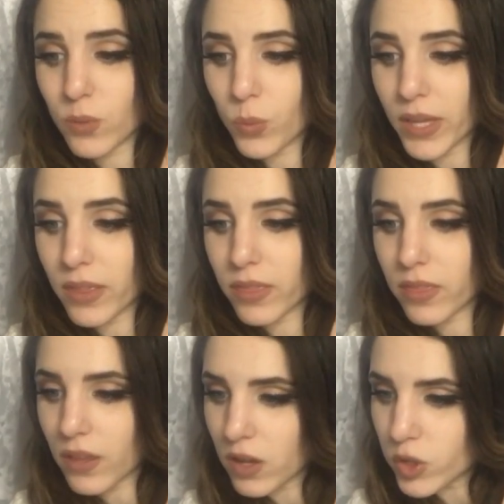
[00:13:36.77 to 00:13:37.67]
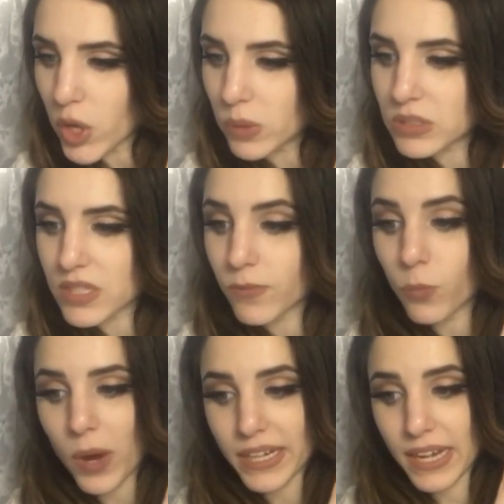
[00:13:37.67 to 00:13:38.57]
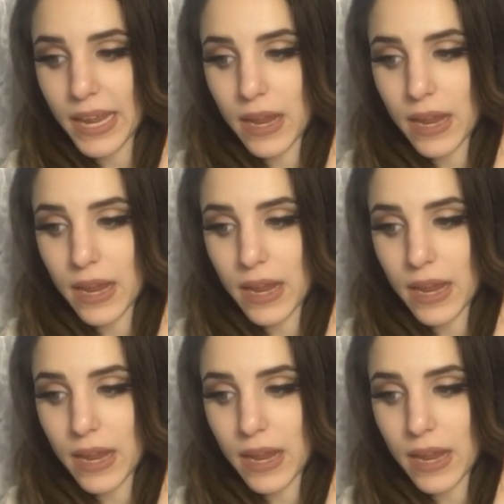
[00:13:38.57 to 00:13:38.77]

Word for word: with notes of white